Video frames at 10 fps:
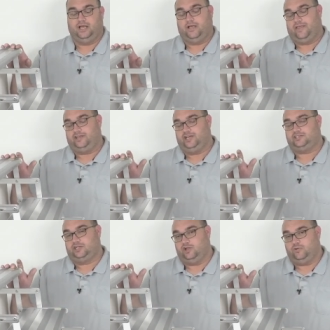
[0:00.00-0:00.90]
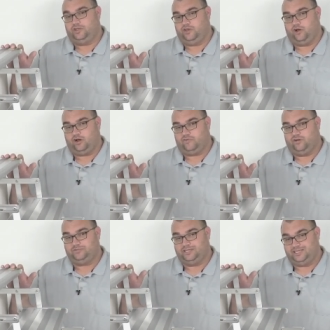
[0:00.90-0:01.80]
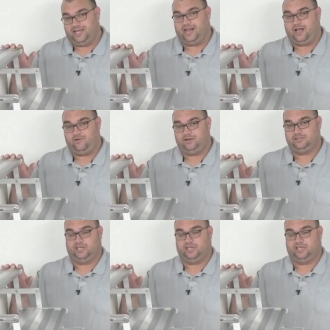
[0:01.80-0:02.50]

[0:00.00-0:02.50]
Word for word: It does glow in the dark for up to 10 hours,